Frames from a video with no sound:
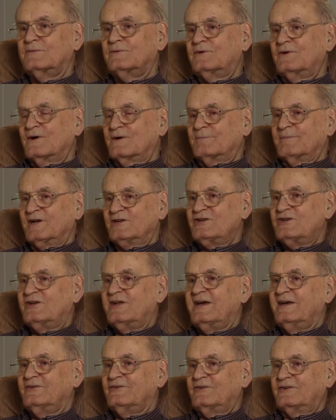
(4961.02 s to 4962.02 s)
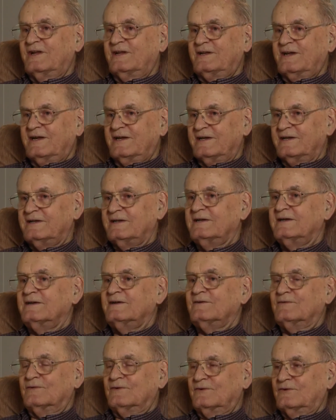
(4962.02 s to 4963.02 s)
took a bunch of tests, and they
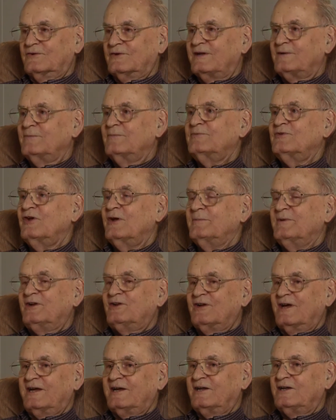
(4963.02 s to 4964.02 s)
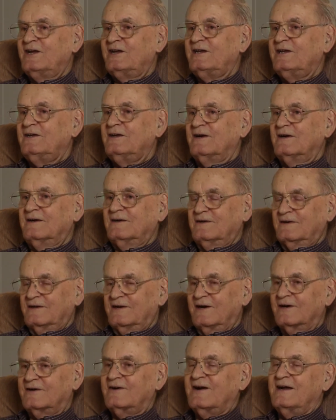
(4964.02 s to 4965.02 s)
sent me to A&E,
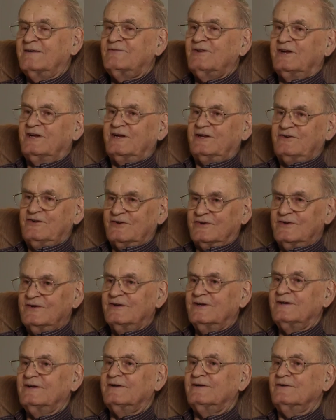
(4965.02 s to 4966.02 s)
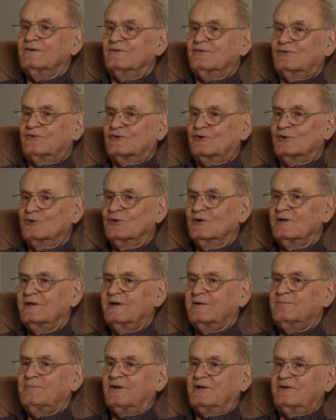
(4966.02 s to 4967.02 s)
Aircraft and Engine School
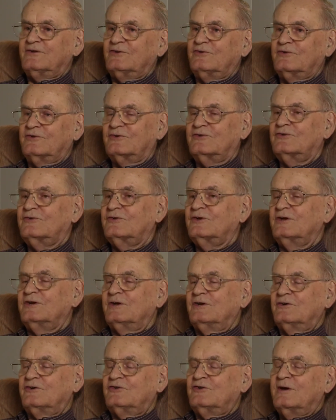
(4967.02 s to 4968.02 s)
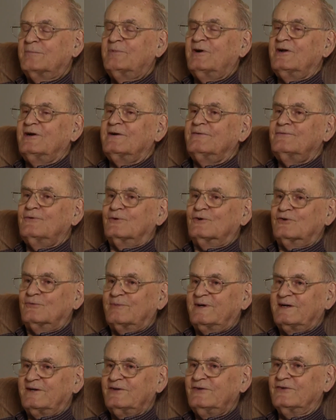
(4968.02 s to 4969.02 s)
at that Shepherd Air Force
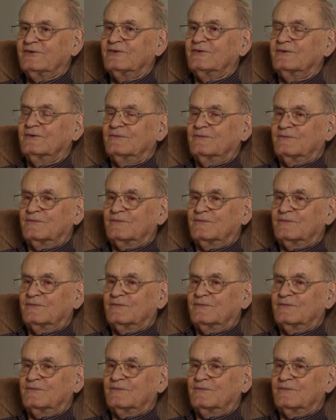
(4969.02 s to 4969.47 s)
Base.